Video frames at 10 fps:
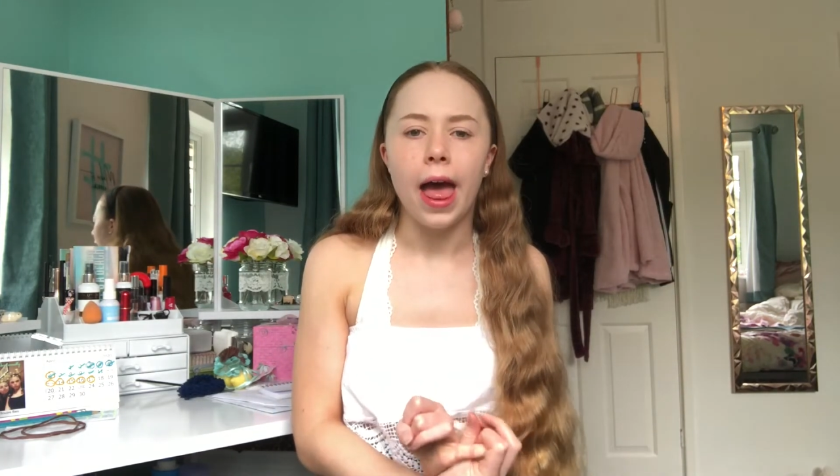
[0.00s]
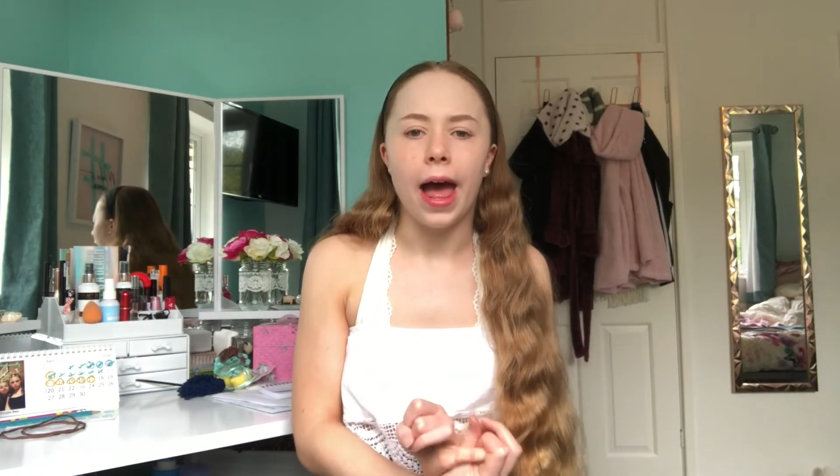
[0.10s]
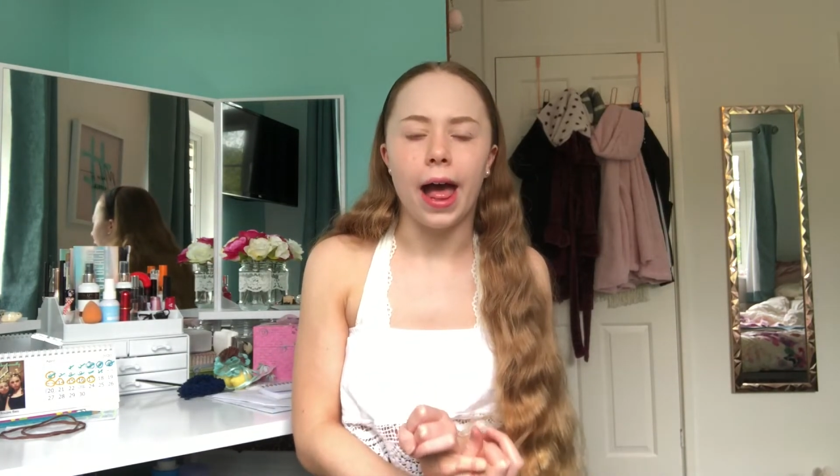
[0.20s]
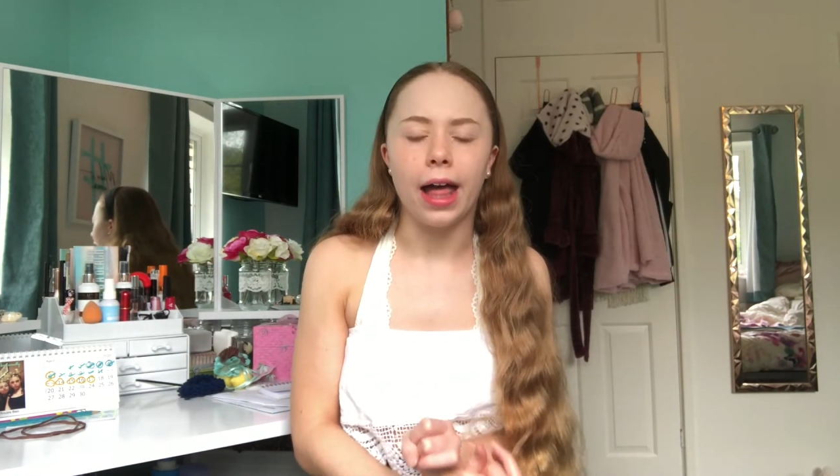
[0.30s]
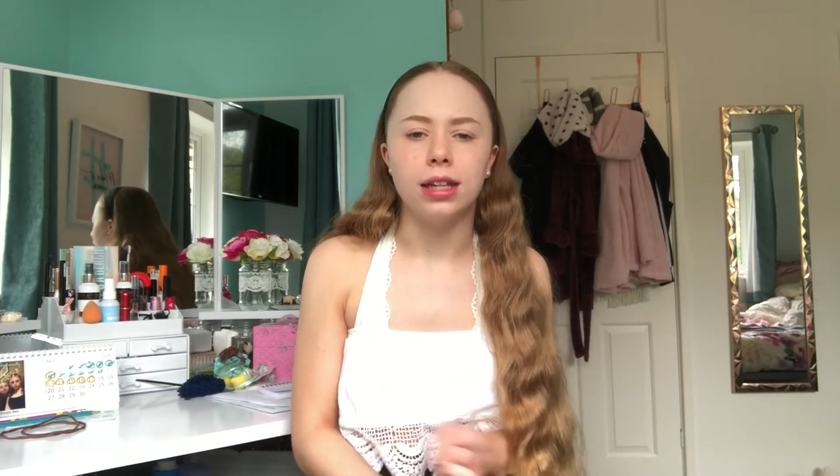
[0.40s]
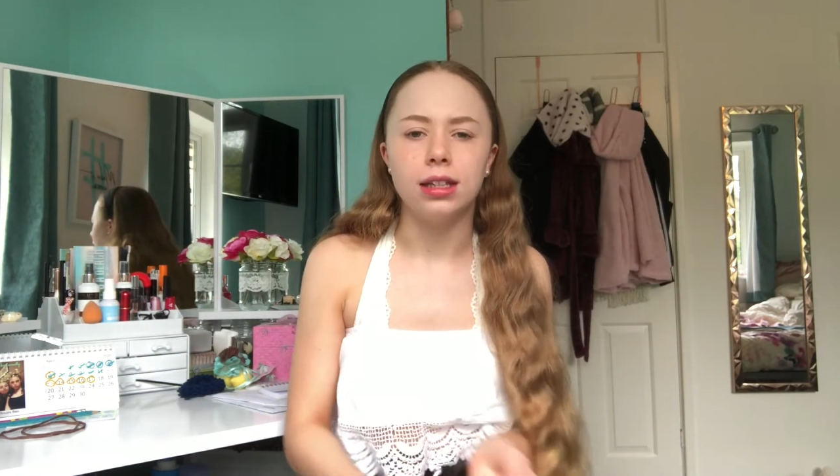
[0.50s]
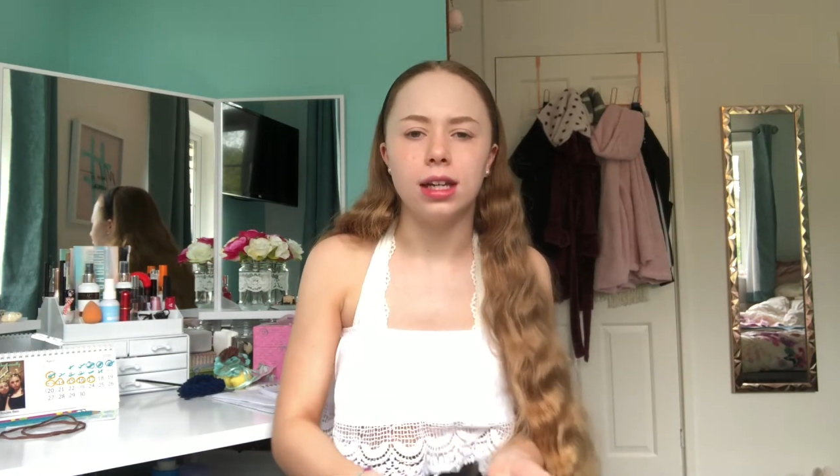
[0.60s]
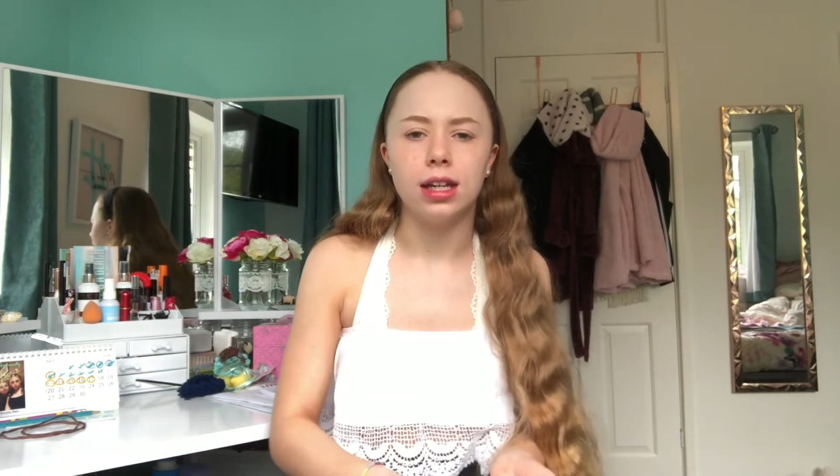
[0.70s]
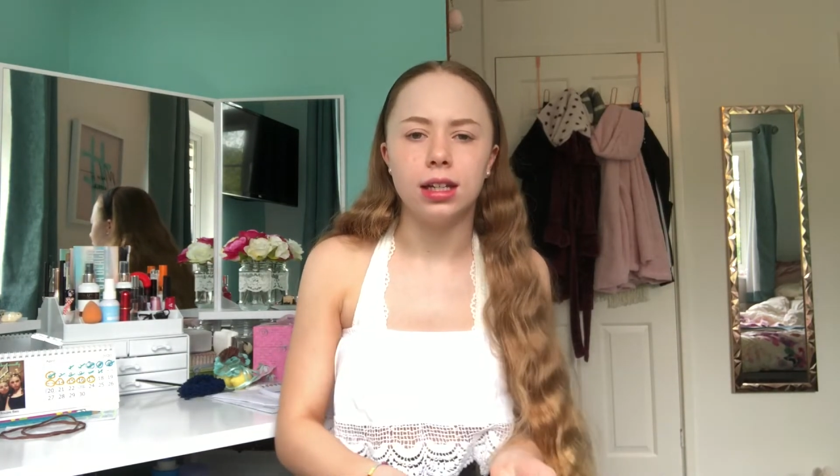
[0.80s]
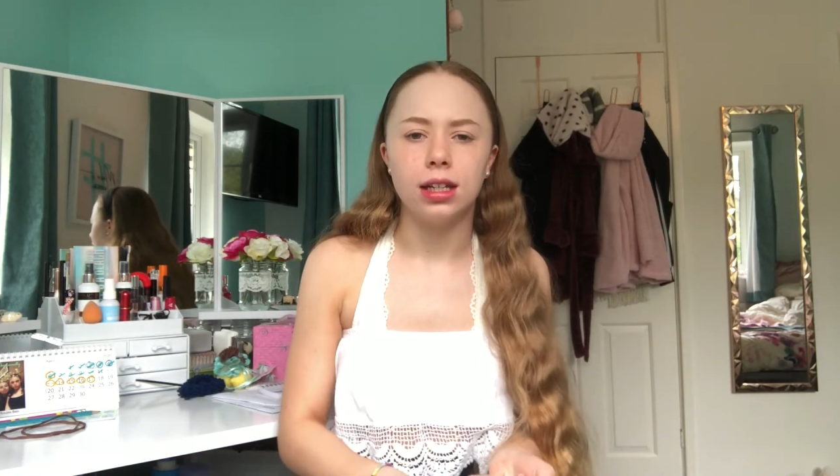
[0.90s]
and
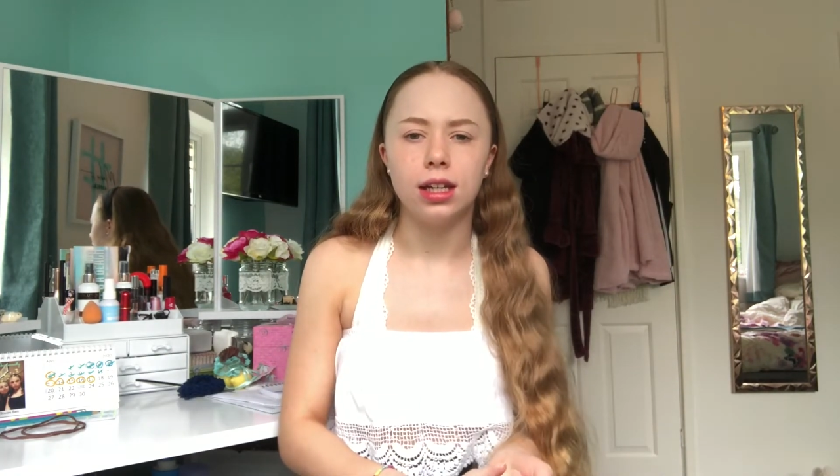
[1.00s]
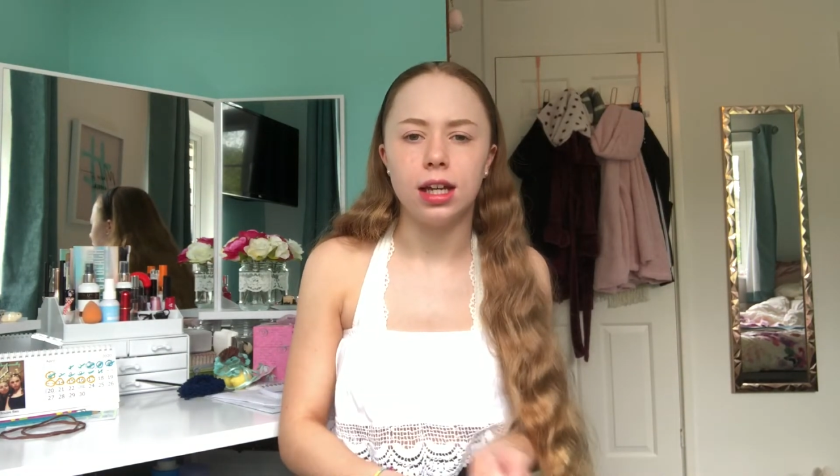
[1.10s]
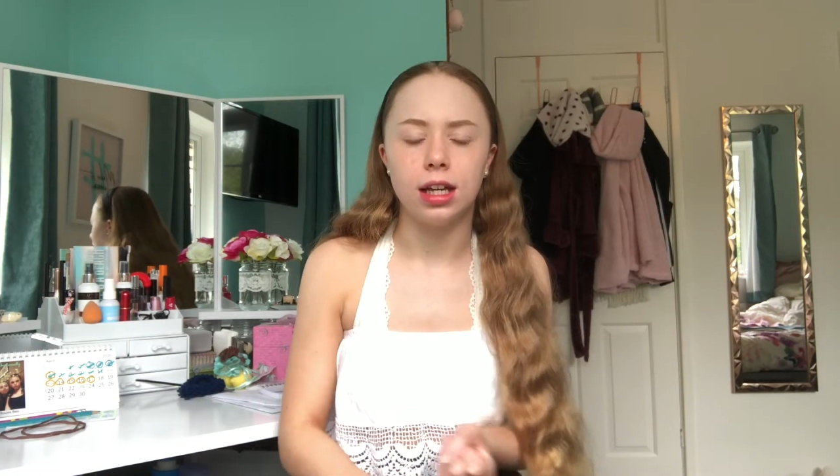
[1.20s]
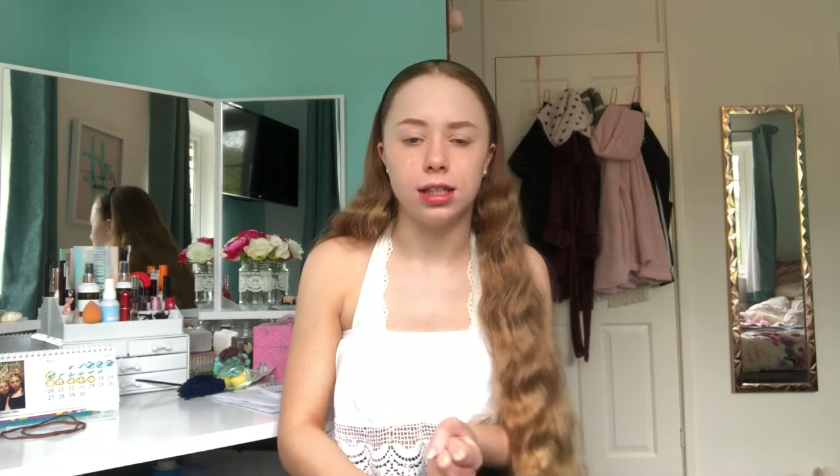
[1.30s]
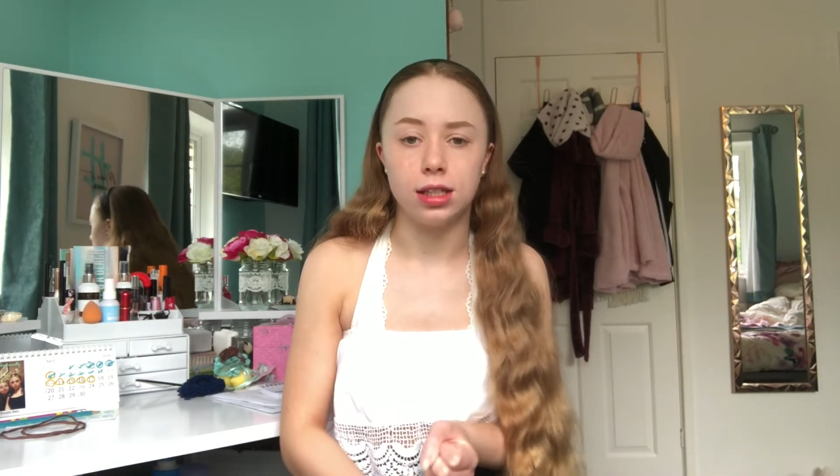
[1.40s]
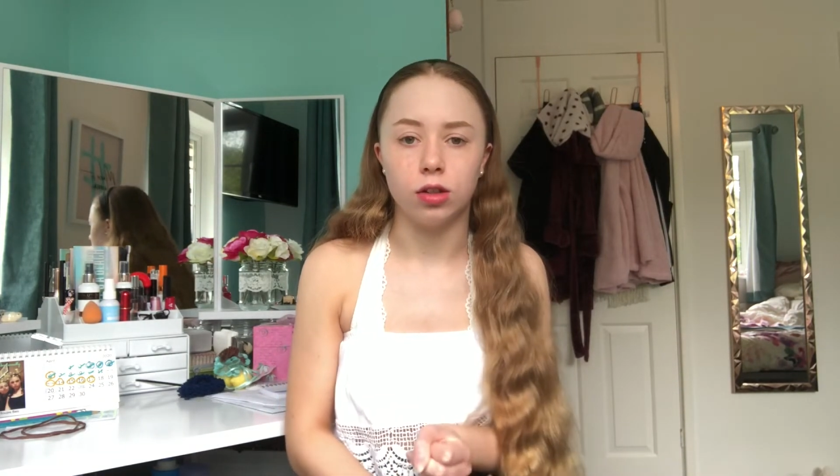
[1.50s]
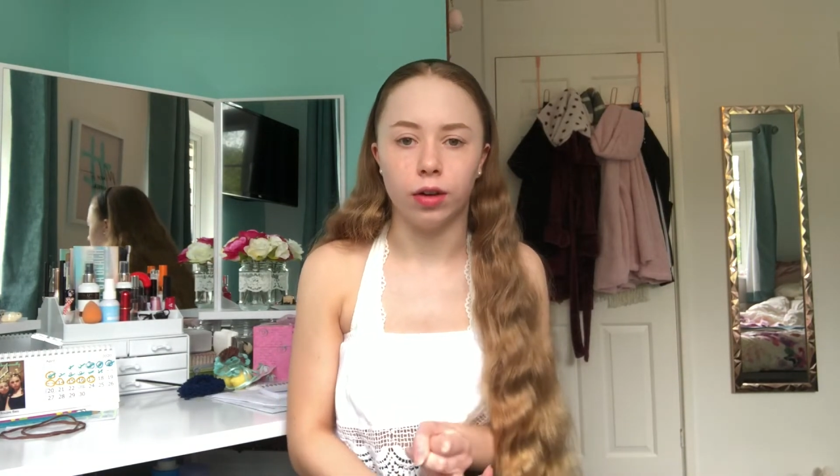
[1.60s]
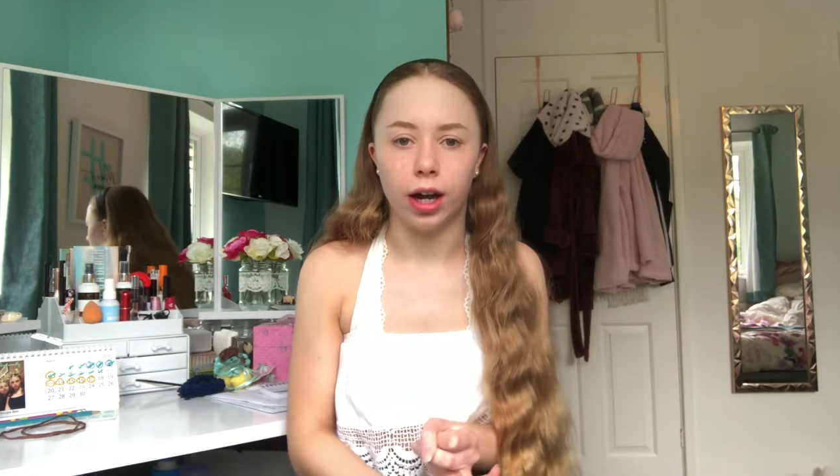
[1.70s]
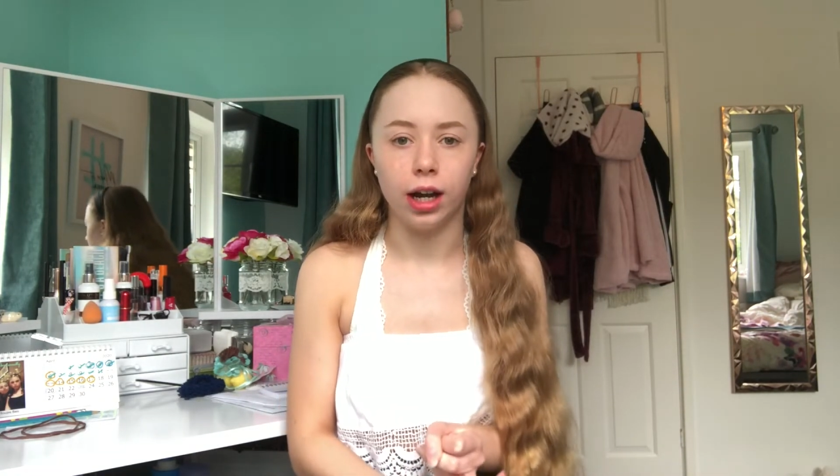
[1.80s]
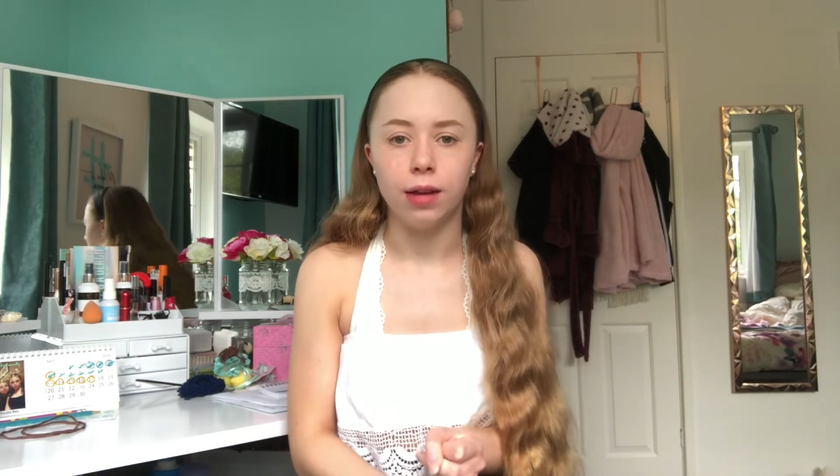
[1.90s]

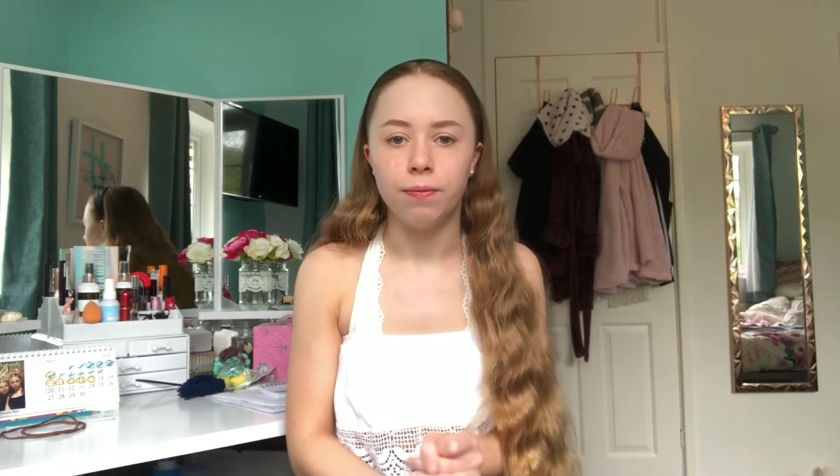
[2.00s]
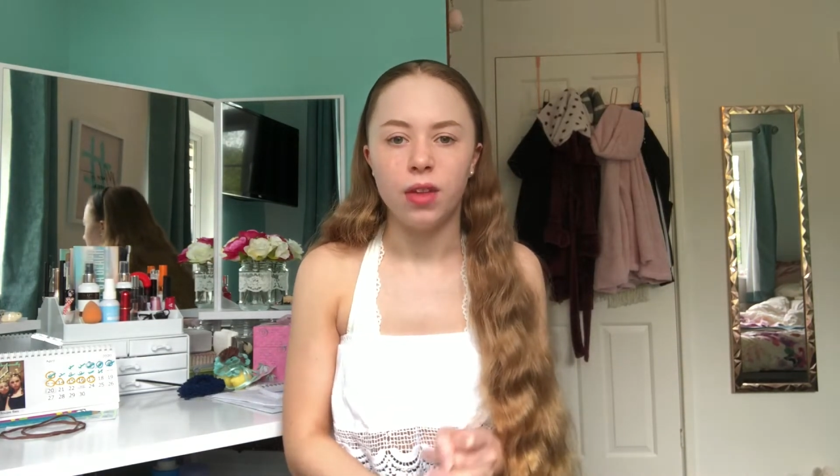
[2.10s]
history